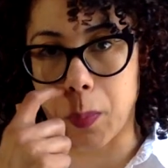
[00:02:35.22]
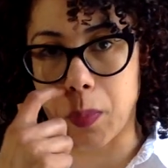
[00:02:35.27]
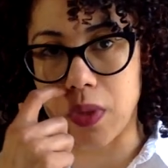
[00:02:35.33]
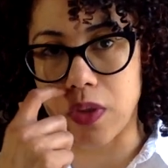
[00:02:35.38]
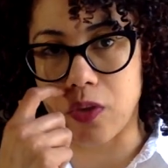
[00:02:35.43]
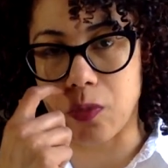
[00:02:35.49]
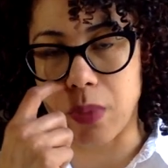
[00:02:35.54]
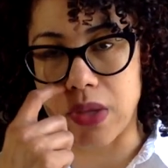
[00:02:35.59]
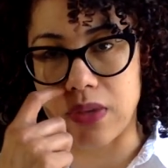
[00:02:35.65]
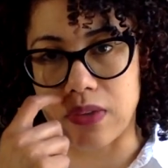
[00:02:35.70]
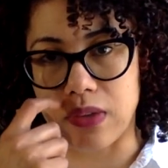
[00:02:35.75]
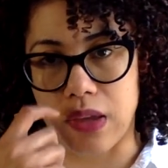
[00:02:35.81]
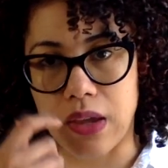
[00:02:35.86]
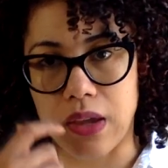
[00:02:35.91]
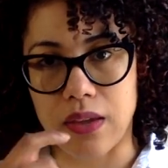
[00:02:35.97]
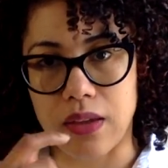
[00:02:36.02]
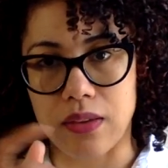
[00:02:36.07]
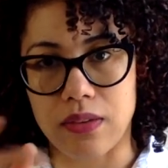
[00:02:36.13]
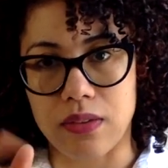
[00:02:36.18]
It basically
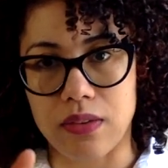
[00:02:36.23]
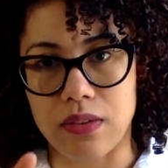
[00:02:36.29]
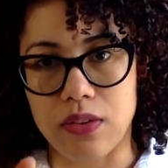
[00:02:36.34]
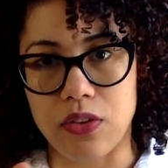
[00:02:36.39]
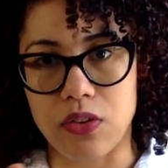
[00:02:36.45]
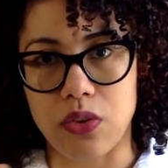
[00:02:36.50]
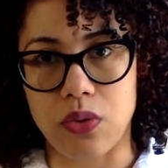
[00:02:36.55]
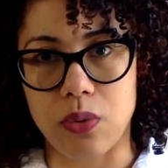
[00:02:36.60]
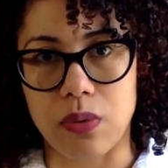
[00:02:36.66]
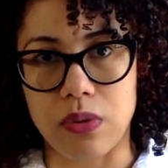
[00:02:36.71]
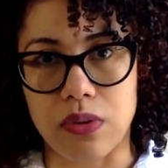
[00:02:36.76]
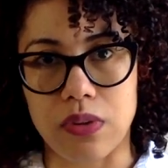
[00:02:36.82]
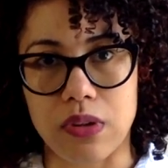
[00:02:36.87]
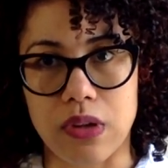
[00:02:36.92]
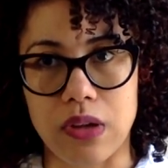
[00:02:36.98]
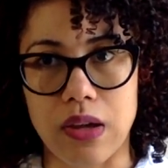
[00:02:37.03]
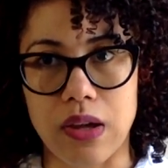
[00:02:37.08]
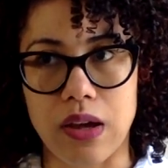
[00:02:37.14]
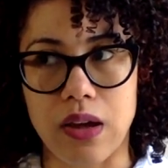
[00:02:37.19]
has to do with
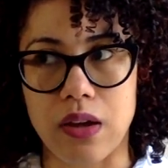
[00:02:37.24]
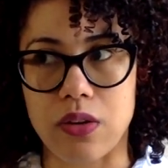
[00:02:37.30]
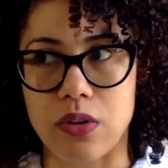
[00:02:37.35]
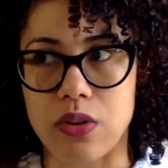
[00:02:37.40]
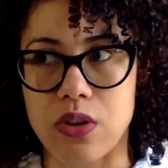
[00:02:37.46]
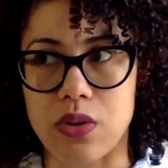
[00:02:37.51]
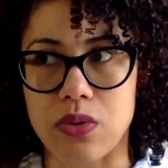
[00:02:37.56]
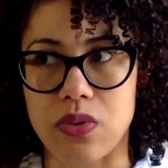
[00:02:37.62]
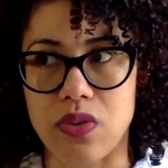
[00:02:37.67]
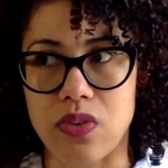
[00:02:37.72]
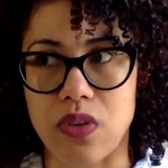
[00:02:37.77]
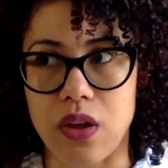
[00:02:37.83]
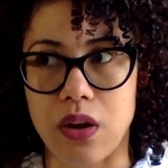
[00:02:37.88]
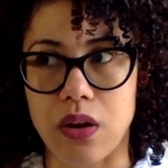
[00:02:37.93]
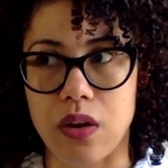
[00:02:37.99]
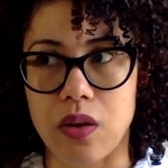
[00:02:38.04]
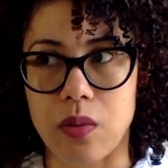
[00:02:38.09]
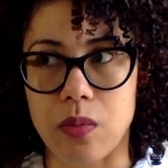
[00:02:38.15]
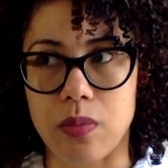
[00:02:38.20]
like how you set
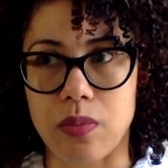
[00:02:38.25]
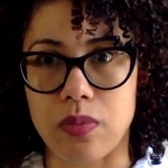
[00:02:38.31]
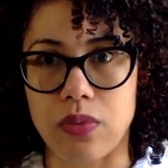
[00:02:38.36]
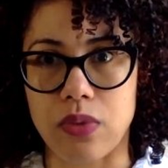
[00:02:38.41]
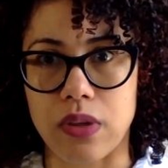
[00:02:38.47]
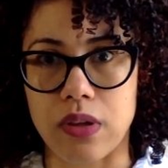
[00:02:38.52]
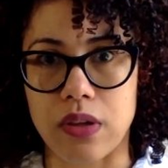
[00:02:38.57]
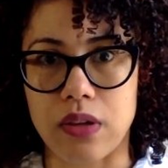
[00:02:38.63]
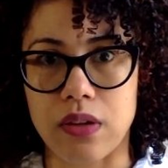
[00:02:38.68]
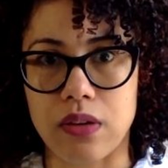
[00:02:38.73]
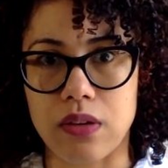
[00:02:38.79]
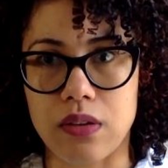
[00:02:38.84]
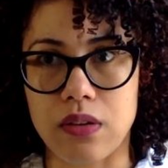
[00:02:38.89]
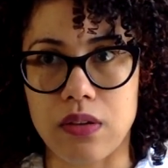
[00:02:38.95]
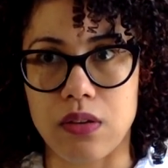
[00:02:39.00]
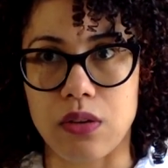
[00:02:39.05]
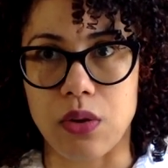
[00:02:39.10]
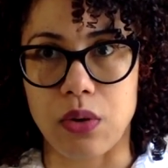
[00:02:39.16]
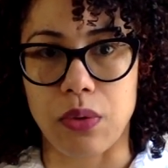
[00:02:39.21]
up like
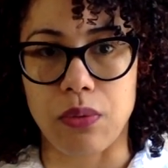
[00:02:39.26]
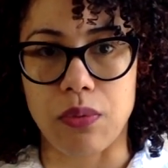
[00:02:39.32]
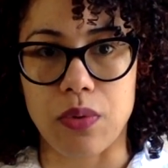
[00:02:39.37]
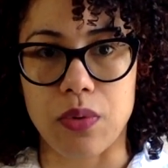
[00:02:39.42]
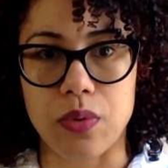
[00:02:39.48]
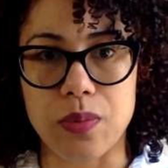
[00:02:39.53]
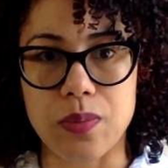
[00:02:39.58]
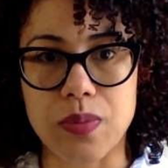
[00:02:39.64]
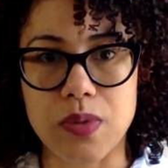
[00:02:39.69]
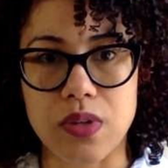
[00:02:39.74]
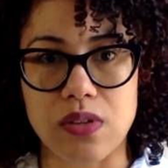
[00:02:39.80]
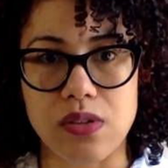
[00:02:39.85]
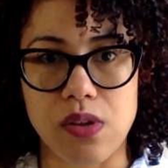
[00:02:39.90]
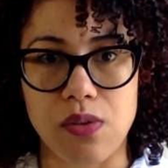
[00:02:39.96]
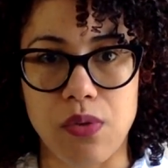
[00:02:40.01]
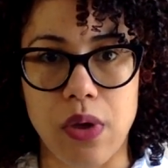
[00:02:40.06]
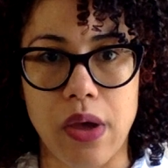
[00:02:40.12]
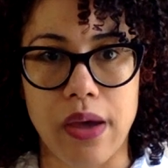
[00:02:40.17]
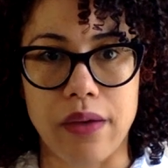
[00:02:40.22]
your groups, because
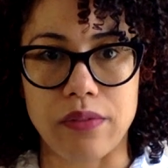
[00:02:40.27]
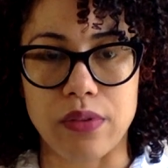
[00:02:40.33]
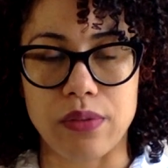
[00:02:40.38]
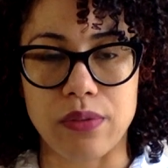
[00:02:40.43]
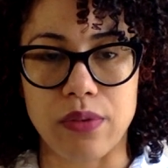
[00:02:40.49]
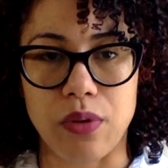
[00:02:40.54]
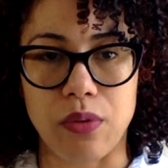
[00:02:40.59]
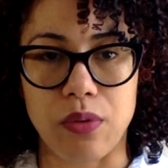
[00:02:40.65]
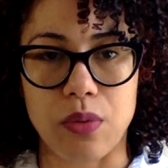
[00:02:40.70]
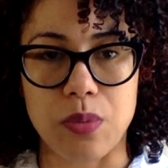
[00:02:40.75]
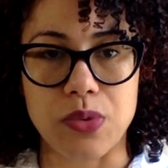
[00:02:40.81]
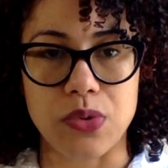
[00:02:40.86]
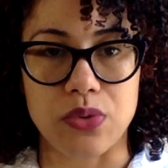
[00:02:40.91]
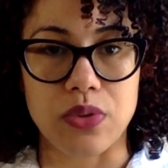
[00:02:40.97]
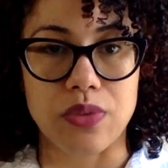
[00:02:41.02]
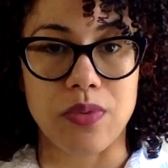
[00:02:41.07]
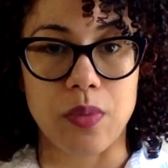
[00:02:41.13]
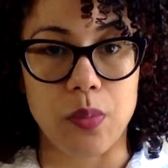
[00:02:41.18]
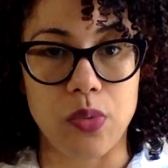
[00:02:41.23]
if you have different groups or
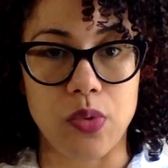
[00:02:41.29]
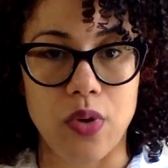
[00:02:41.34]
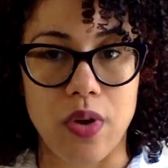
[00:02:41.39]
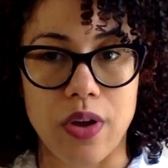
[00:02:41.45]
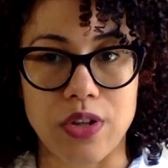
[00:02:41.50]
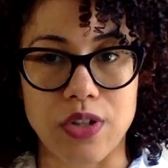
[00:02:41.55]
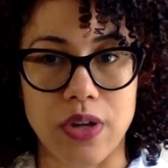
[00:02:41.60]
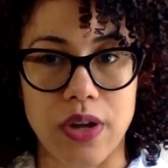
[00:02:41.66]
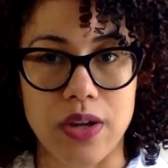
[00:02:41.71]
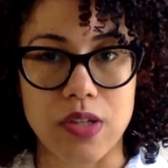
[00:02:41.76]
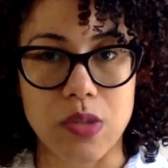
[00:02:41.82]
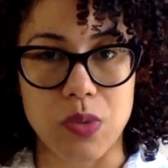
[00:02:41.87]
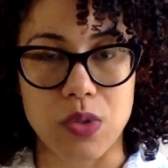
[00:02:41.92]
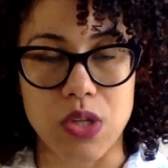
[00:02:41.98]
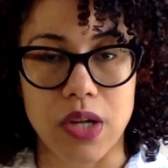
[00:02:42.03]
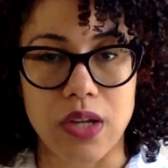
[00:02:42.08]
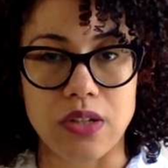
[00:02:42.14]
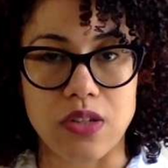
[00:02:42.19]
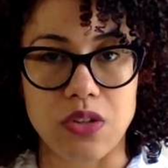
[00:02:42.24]
different projects, which
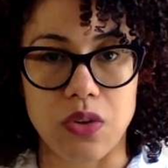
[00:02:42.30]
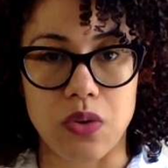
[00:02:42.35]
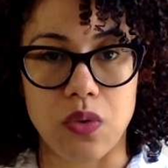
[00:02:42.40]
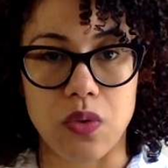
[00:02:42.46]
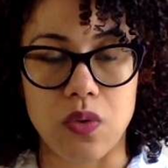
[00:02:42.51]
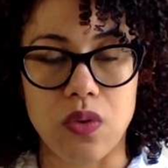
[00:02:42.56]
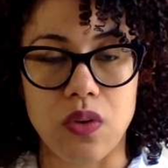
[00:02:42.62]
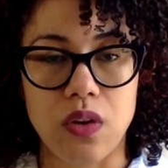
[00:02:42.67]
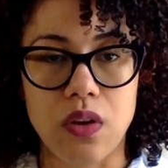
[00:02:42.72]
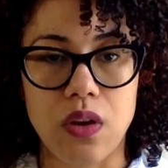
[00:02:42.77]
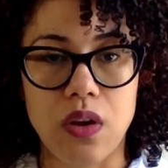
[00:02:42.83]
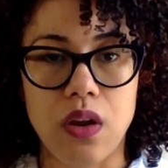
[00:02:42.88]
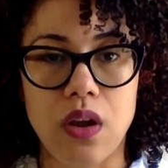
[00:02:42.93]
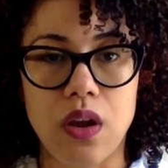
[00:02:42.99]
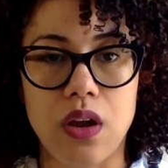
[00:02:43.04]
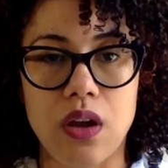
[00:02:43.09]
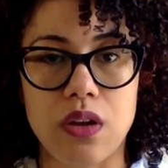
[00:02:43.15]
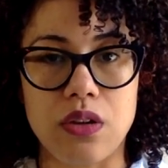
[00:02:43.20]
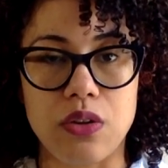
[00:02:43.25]
I do,
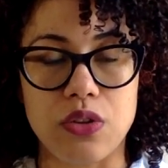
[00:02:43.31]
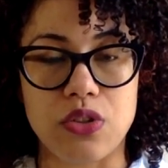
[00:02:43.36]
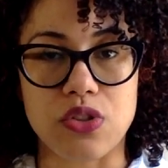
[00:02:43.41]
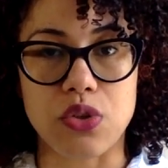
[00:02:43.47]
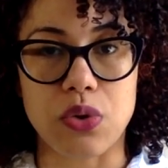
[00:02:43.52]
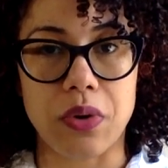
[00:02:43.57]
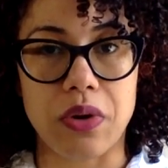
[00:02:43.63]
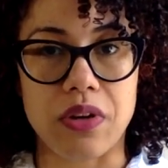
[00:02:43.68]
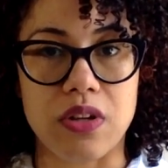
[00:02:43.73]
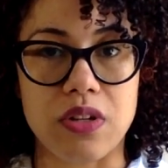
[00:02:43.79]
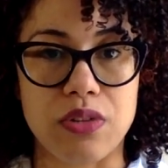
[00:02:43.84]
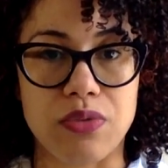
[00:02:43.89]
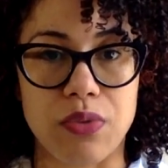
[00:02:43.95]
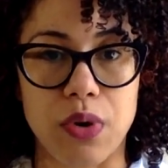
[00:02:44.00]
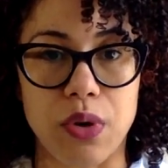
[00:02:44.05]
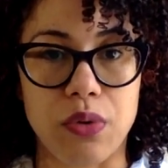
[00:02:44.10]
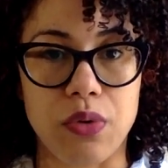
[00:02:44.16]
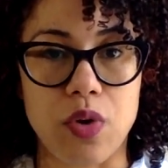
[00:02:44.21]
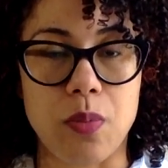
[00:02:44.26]
you just create a
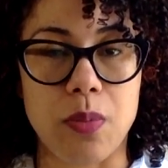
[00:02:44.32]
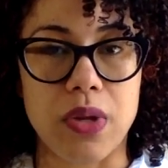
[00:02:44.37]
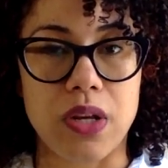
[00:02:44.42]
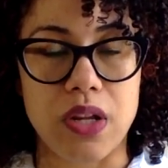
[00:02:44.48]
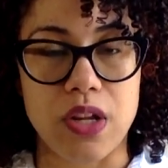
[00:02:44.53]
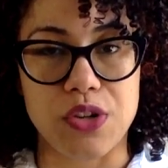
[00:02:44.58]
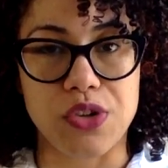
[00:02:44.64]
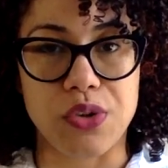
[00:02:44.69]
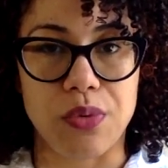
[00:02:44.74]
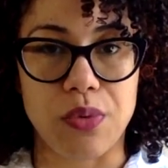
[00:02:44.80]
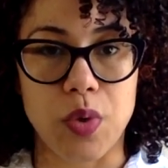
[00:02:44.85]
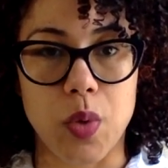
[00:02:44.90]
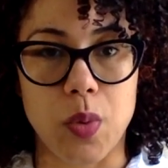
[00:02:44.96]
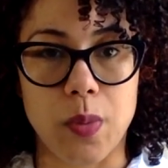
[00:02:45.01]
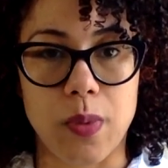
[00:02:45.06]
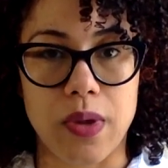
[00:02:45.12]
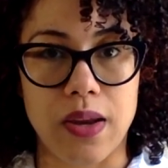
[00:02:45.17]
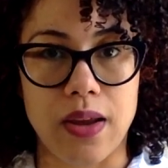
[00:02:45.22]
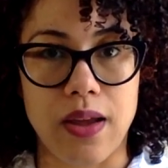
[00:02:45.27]
different group and each
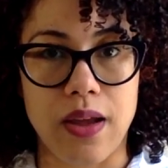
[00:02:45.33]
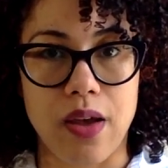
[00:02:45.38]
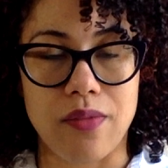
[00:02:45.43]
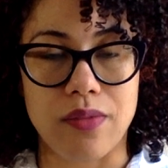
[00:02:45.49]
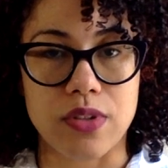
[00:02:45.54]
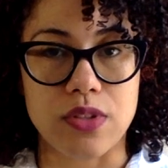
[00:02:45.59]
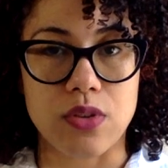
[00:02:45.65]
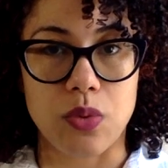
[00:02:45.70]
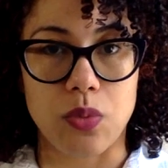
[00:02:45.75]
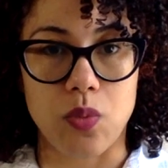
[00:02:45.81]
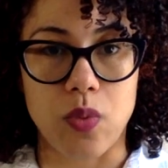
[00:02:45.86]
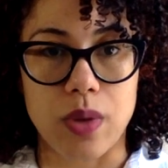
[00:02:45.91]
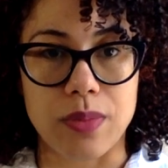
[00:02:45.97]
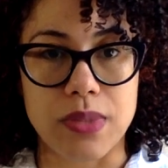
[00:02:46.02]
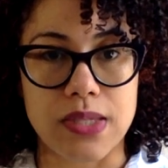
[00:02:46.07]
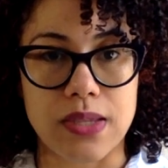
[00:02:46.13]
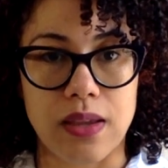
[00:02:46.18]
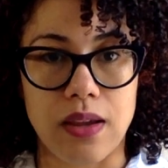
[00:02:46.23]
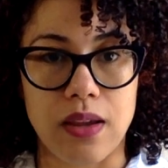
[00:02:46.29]
group can have its own
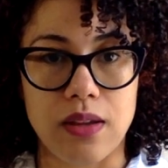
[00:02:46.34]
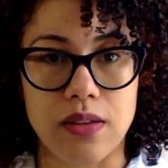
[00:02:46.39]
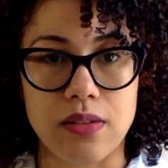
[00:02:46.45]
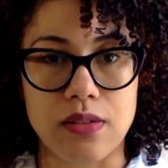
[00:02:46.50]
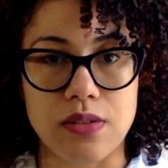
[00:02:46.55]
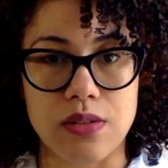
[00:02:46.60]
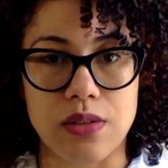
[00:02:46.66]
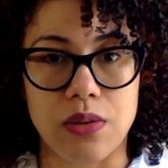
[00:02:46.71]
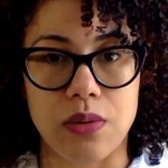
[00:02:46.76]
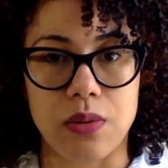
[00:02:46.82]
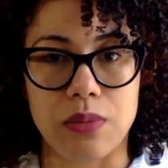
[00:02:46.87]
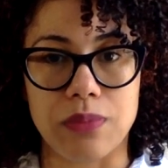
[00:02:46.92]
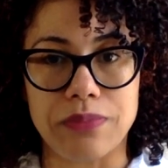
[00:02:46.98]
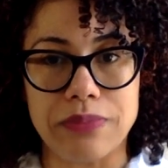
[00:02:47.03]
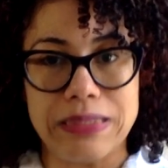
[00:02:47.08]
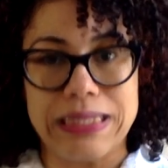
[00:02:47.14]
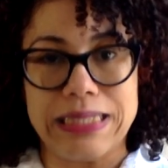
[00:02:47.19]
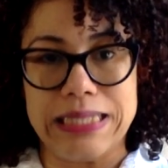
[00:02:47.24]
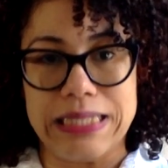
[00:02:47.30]
website. So
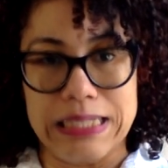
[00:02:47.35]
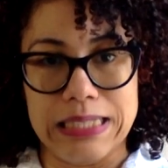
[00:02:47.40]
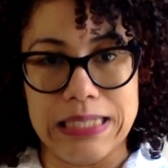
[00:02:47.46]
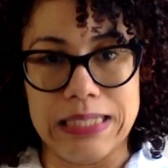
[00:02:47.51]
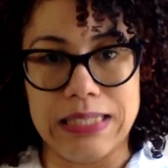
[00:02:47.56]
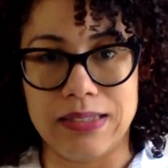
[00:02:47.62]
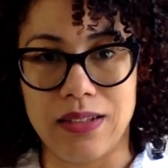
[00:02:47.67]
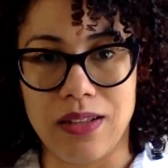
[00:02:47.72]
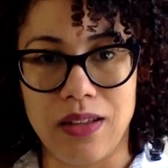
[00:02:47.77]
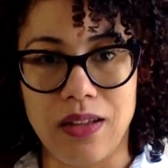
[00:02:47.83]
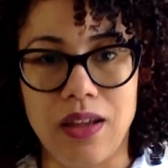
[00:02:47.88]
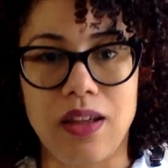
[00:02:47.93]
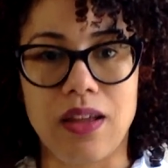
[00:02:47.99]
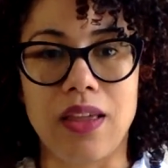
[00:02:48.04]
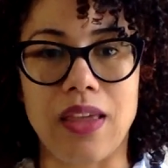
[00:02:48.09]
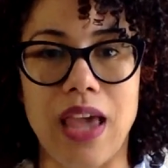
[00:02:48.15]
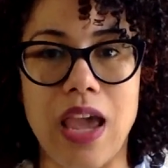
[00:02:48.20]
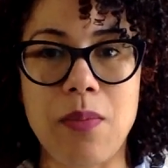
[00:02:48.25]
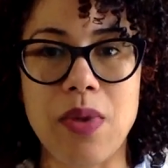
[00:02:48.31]

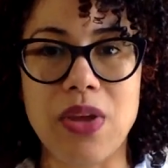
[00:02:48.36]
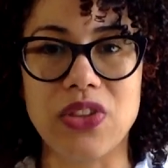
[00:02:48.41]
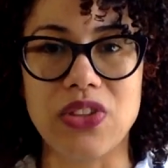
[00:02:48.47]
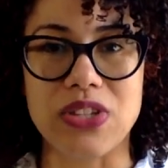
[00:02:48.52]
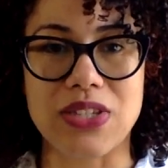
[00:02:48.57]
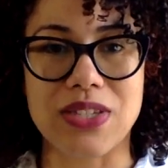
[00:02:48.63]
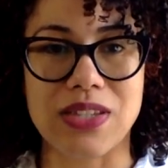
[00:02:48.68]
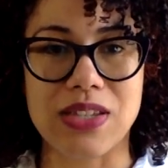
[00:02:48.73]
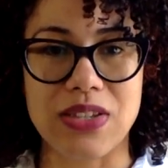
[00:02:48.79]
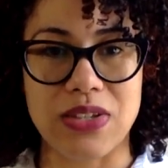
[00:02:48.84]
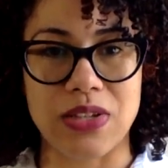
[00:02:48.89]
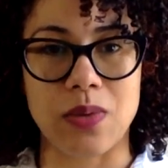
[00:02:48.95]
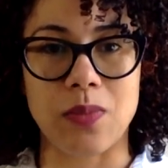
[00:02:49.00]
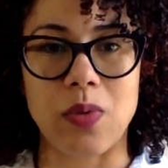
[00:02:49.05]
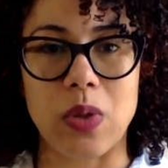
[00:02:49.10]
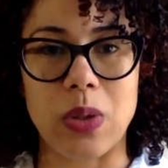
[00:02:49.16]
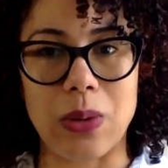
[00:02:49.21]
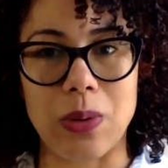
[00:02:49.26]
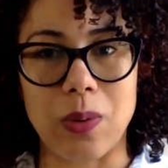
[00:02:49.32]
gaming the system
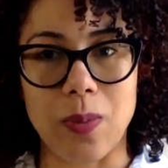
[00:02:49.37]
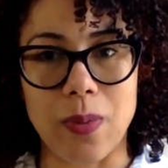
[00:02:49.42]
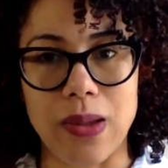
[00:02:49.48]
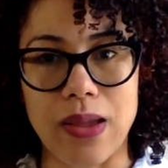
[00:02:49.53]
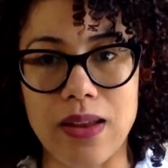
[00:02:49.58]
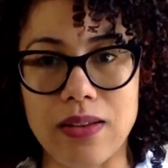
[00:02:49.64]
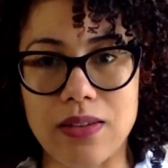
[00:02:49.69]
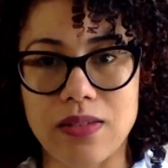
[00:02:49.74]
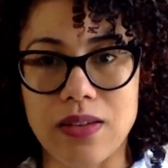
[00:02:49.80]
a little bit,